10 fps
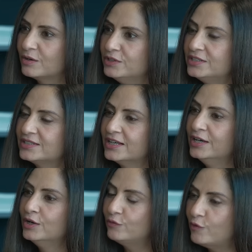service
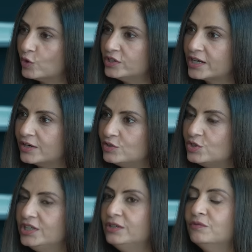mm. for the
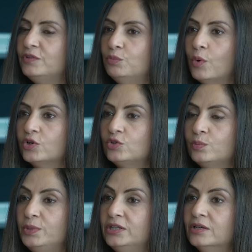country. We want to
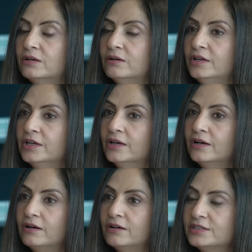be the
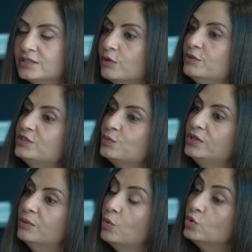uh, service
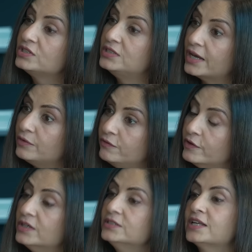with the most
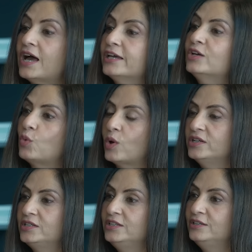diverse, high
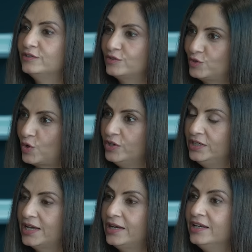quality
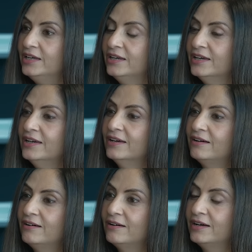storytelling
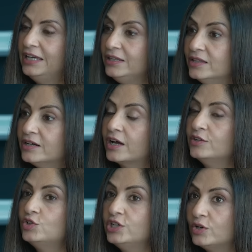uh, in the
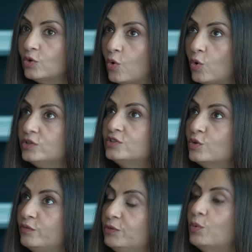country. And
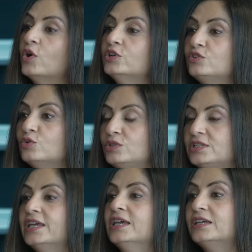also, we want to
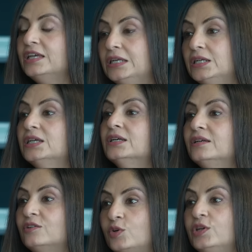take
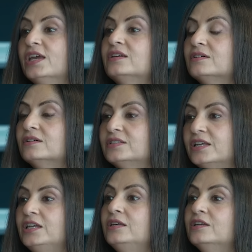Indian creators
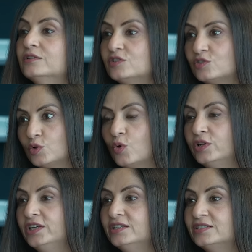and Indian
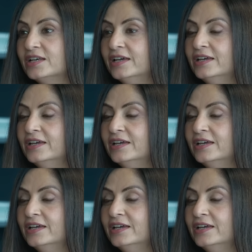stories